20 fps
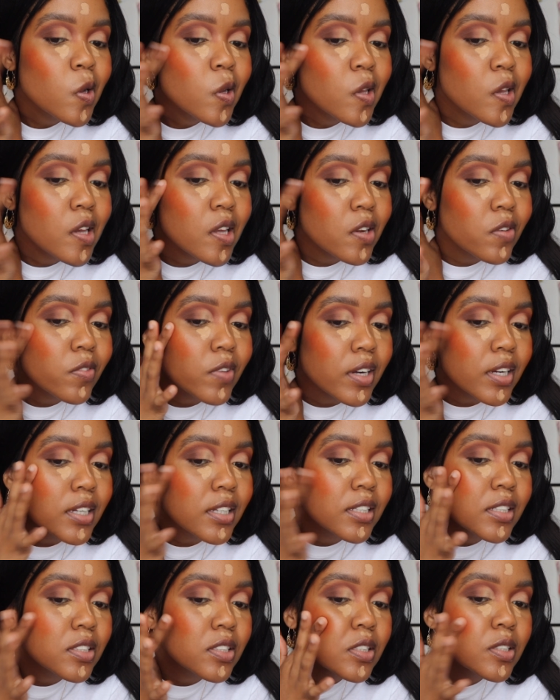get right
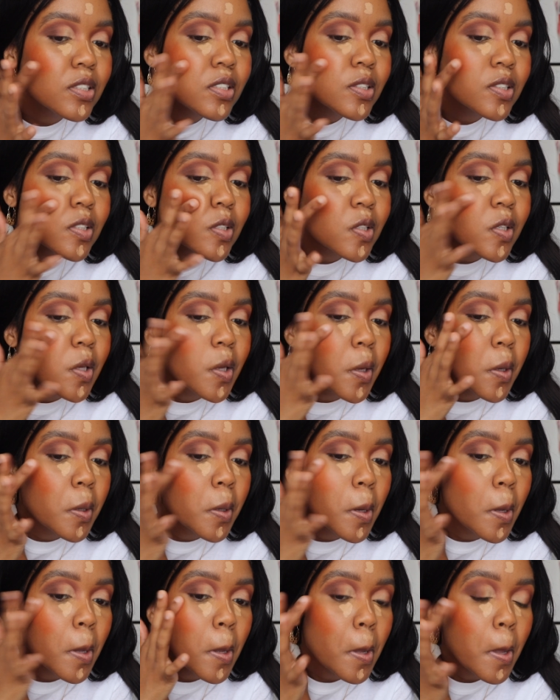into the skin.